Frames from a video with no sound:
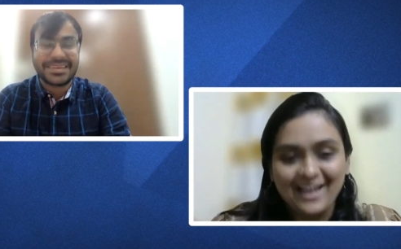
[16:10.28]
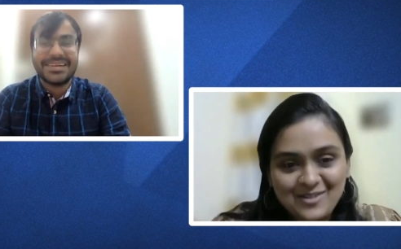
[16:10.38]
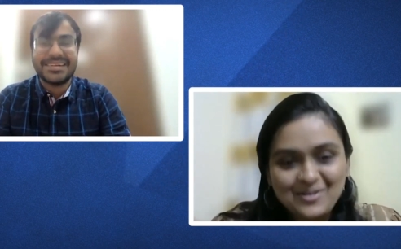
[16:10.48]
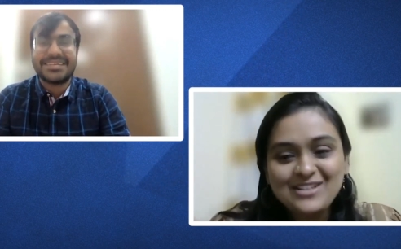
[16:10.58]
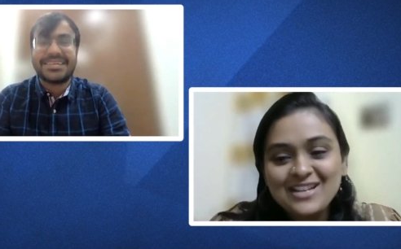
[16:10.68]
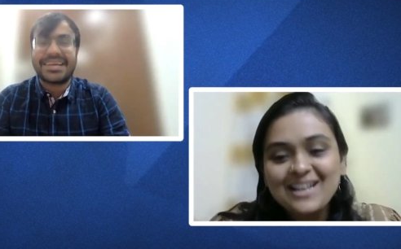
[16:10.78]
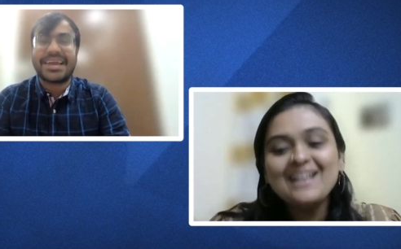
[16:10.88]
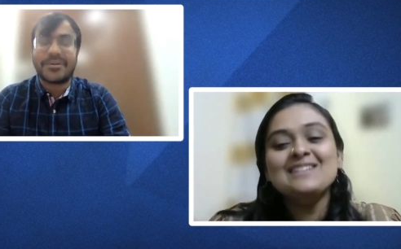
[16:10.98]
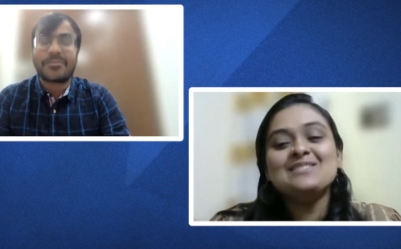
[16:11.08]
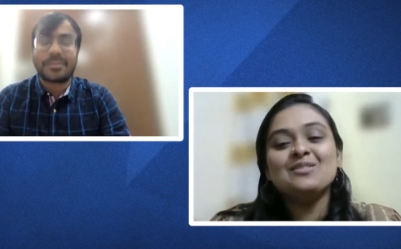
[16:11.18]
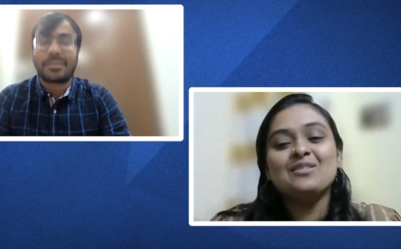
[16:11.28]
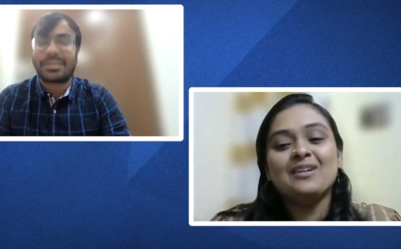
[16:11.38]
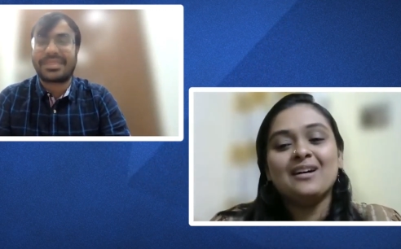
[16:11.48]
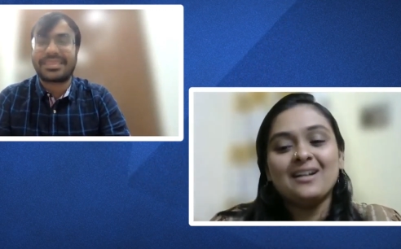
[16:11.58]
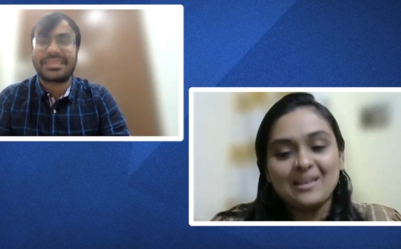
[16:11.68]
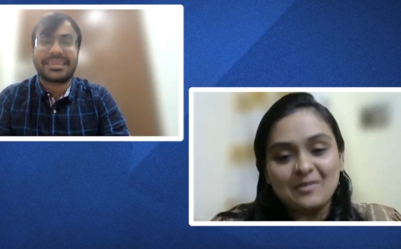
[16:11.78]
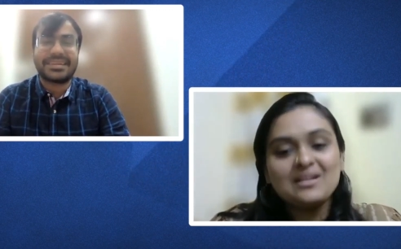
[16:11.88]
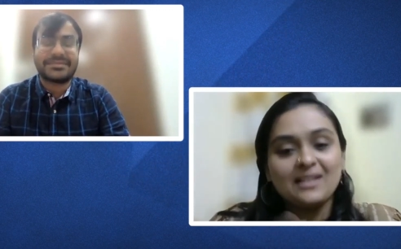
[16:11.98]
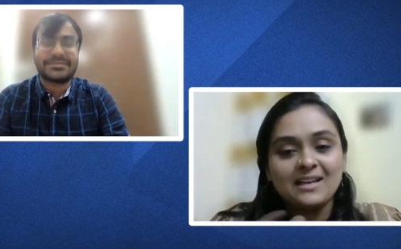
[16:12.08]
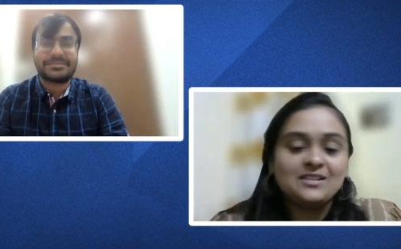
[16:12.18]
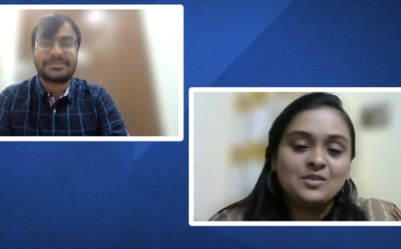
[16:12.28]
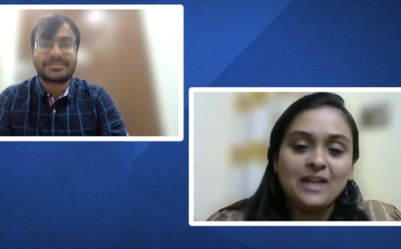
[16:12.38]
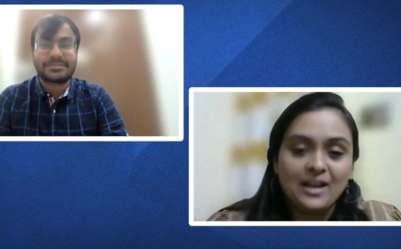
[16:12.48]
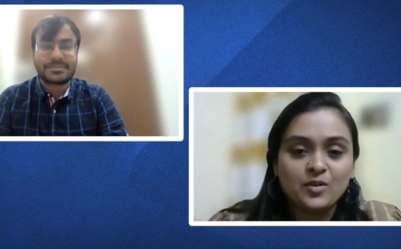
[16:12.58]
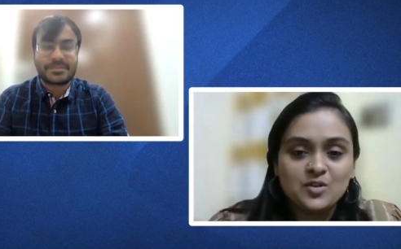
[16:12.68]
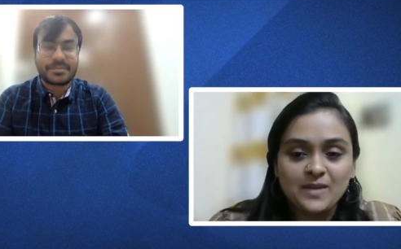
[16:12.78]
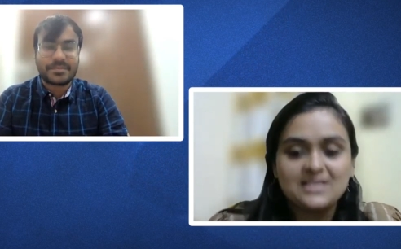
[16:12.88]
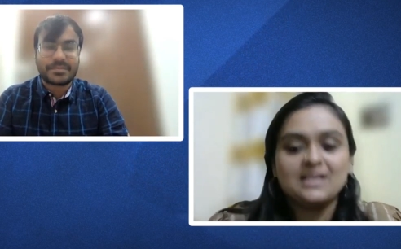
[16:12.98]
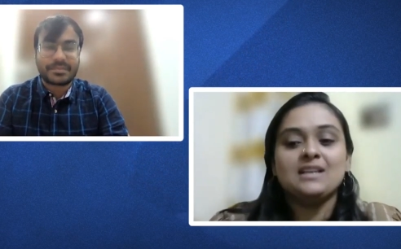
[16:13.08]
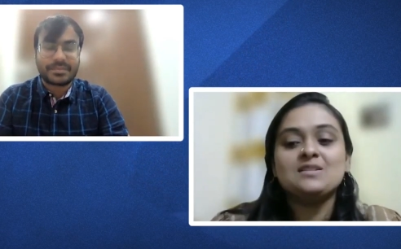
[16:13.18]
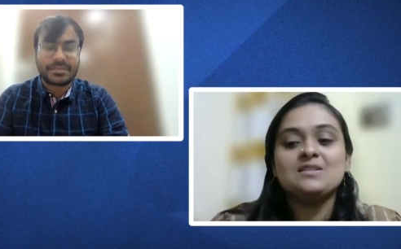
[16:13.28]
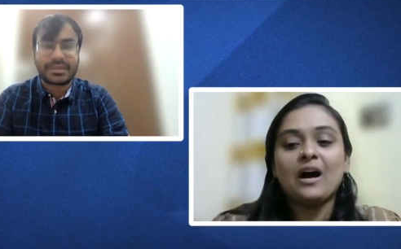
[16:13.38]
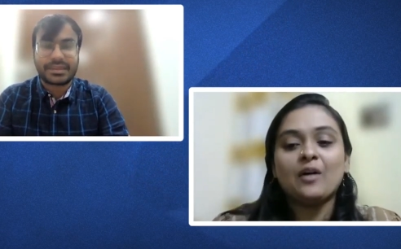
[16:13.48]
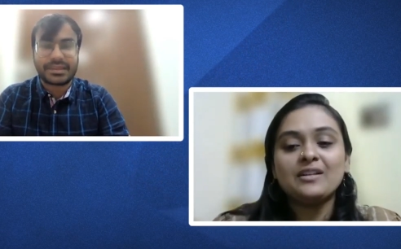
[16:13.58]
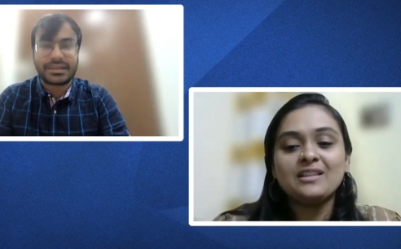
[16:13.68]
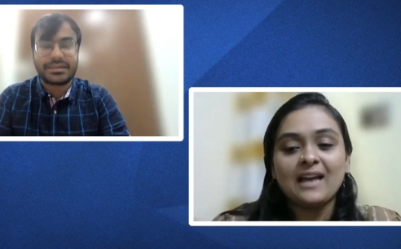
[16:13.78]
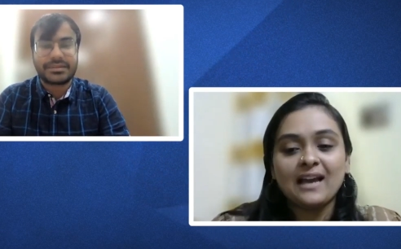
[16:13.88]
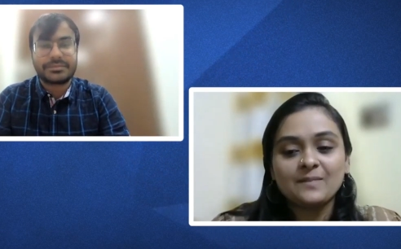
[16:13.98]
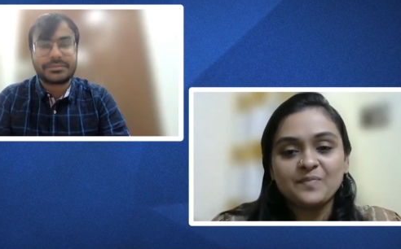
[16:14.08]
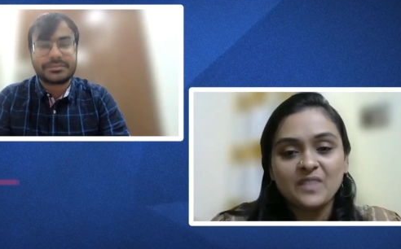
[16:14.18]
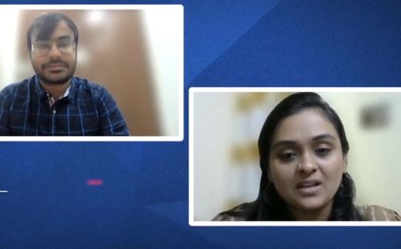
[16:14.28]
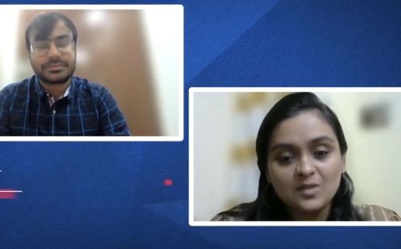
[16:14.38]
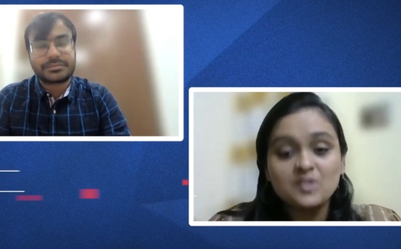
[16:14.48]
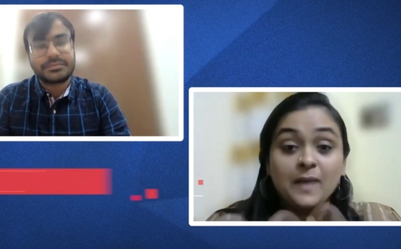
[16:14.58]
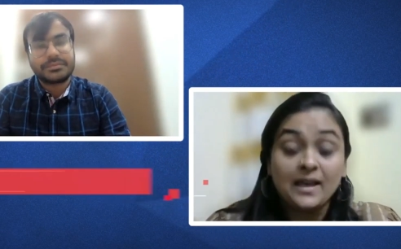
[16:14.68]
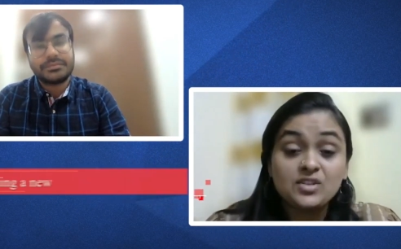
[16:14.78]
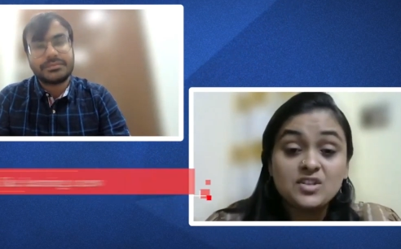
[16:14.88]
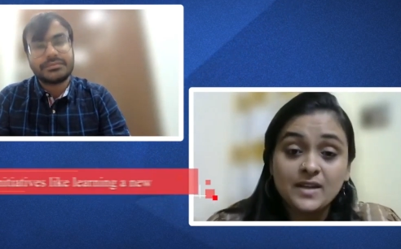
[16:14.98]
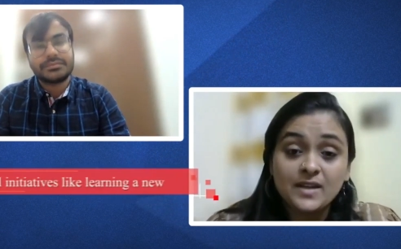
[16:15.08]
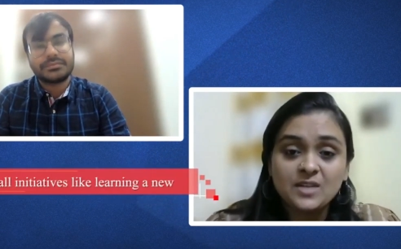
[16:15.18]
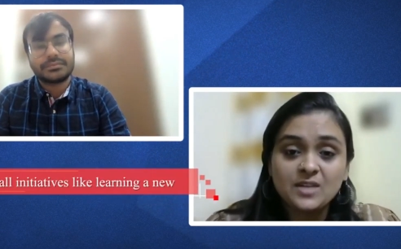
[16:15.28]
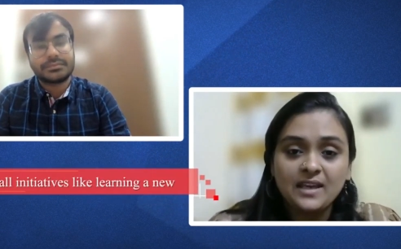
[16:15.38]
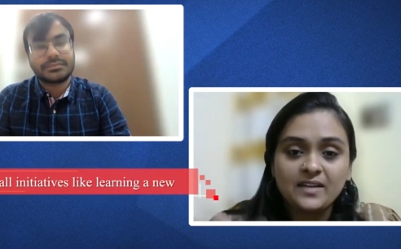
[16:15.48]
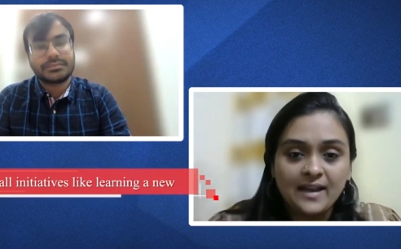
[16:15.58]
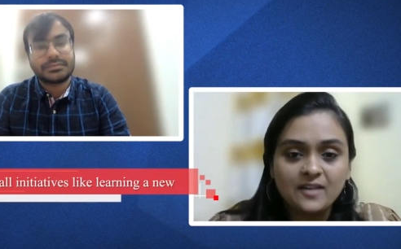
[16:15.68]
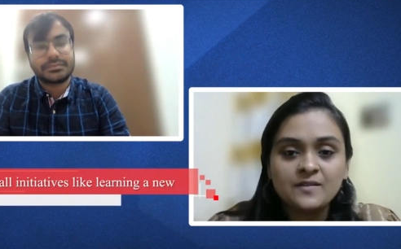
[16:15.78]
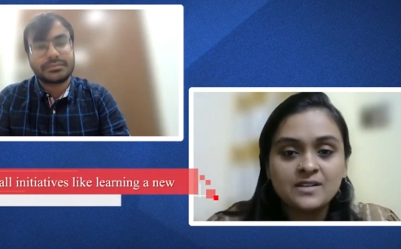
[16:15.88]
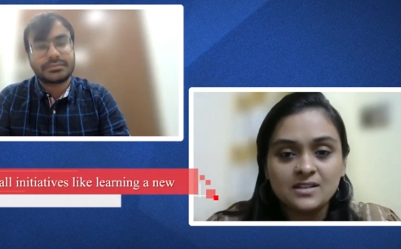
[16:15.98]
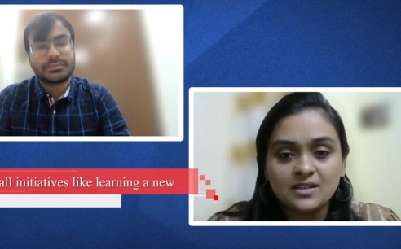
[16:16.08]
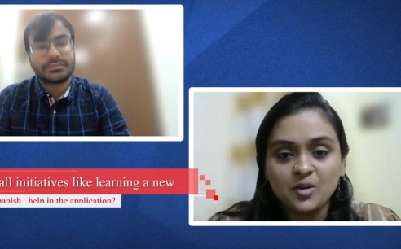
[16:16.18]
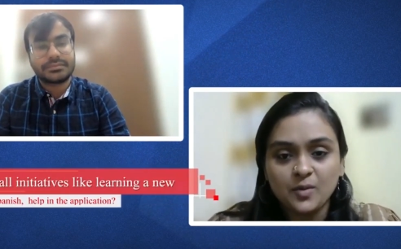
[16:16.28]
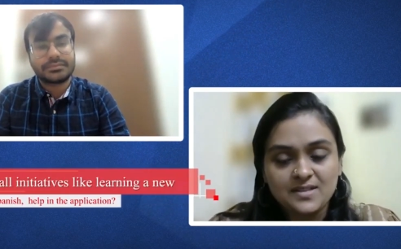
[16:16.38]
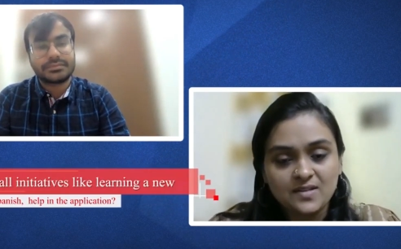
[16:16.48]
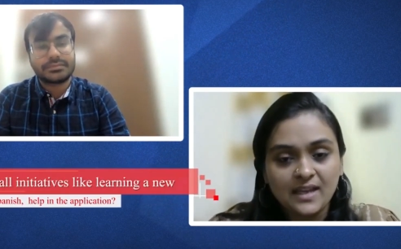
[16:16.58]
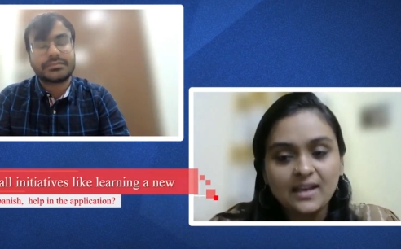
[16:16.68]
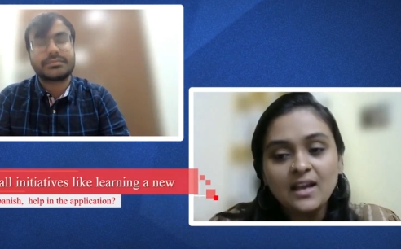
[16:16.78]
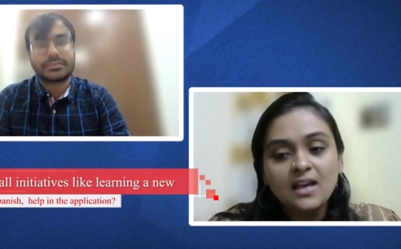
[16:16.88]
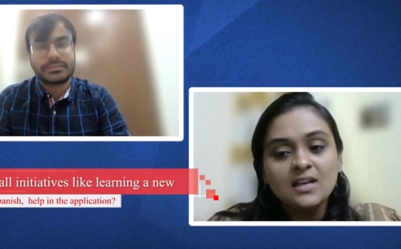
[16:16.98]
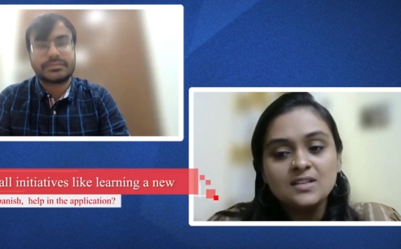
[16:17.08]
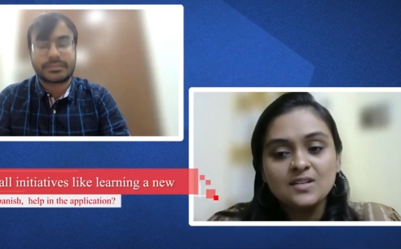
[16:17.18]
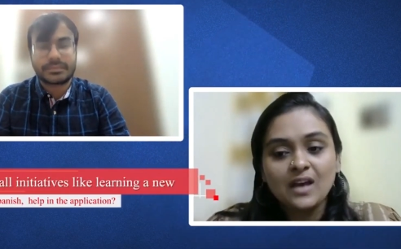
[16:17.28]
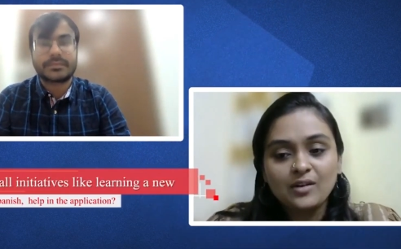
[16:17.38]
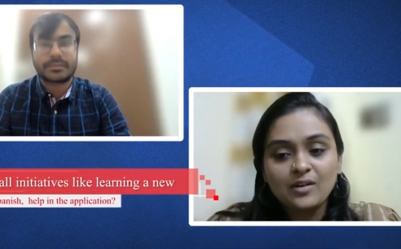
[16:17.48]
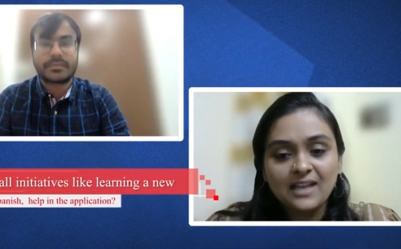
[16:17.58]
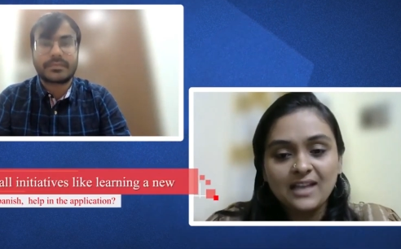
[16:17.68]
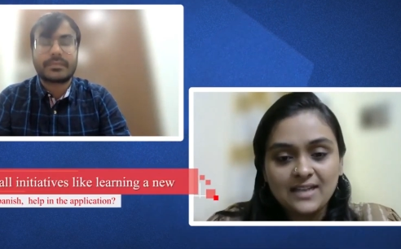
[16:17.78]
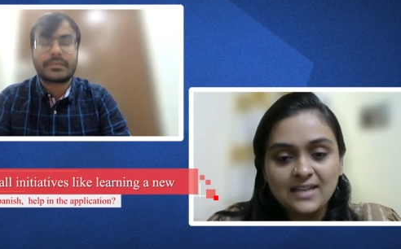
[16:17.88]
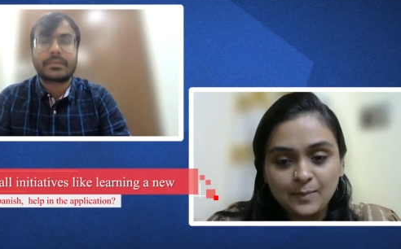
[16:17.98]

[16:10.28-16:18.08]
Speaker 1: language. So uh, he was learning a new language basically. So how did that, so Spanish especially being relevant in the US, right? So how did that